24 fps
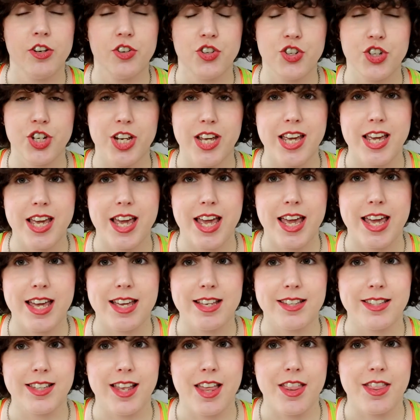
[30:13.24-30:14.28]
She
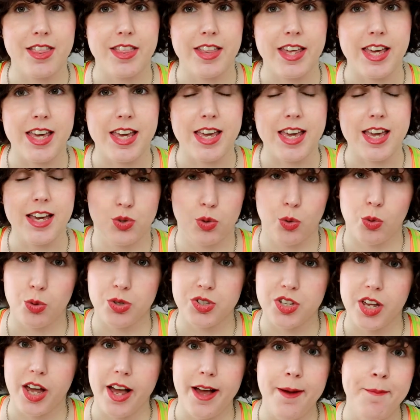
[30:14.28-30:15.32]
is the
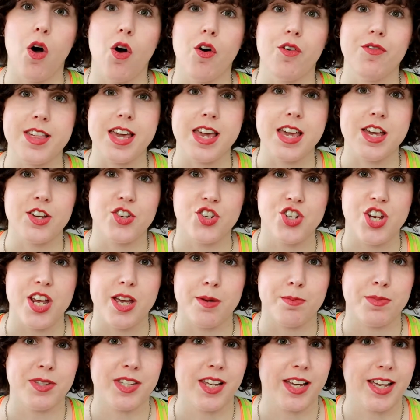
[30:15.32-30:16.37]
daughter of the
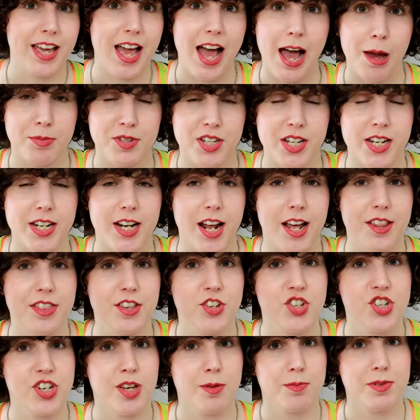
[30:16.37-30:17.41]
ship's captain, and the
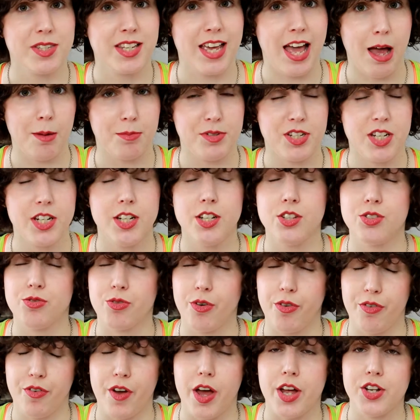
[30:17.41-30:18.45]
ship's captain is
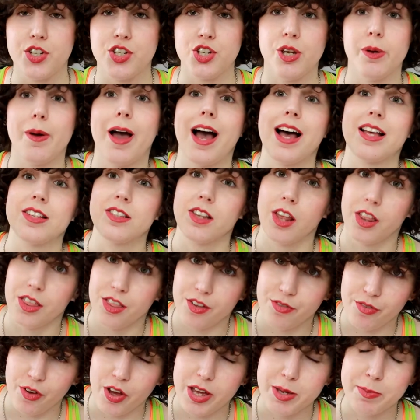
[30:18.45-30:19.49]
referred to as
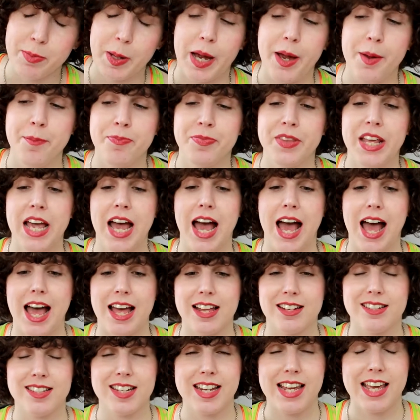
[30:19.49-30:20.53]
the Viper,
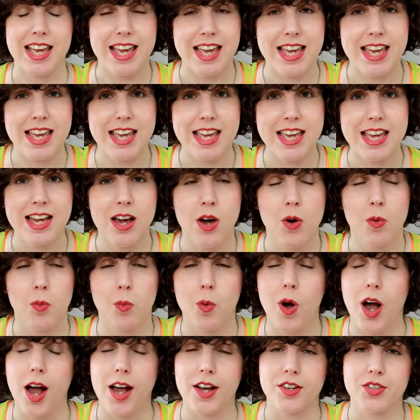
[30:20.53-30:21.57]
and he
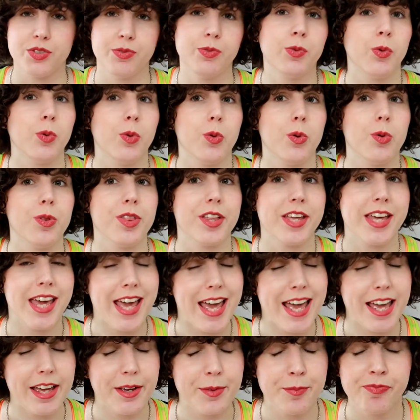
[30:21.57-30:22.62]
works for the
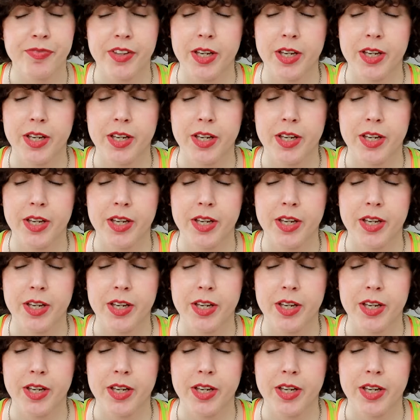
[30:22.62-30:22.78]
king,